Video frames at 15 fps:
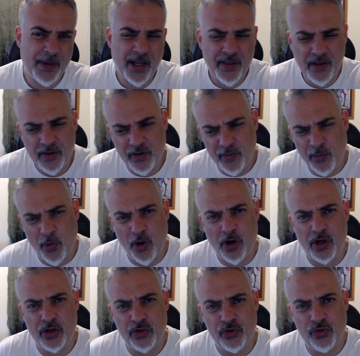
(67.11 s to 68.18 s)
I think the more
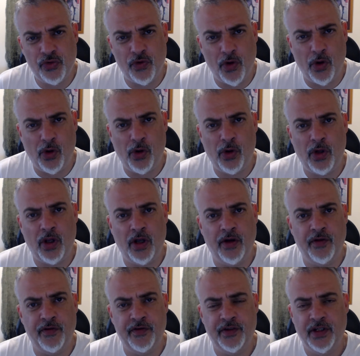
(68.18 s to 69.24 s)
control
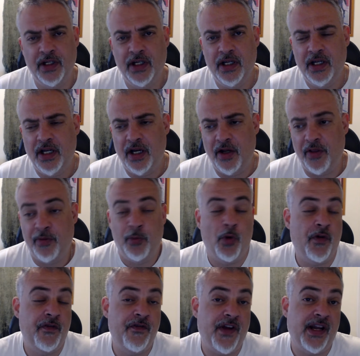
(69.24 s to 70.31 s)
of the
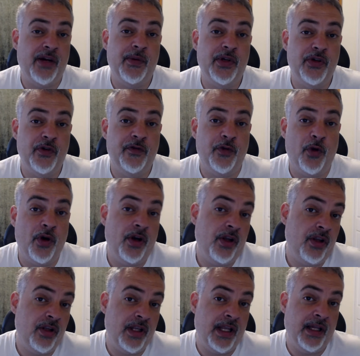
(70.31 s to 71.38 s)
more fighting we do for
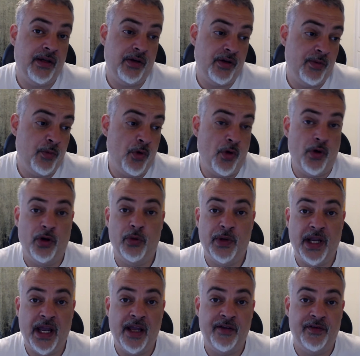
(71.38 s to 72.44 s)
oil and the more oil we
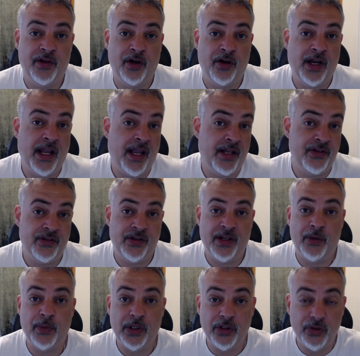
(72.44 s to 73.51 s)
have in our hands and
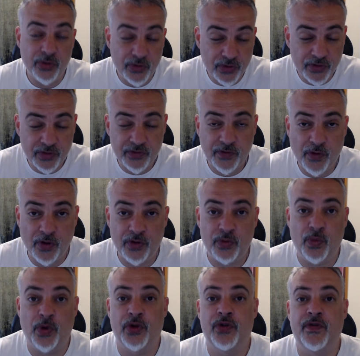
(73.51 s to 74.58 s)
that we use is, of course,
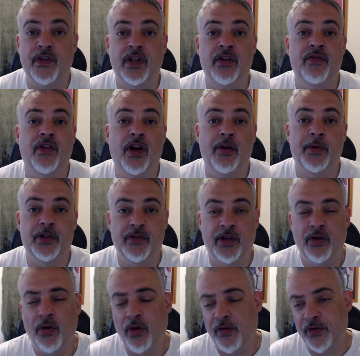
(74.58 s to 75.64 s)
worse for the environment, right?
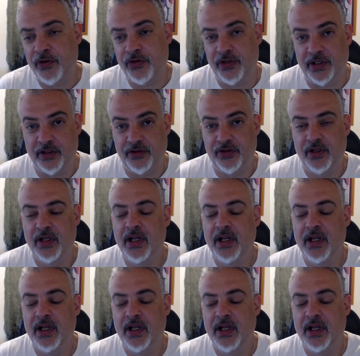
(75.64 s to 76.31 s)
All of those things.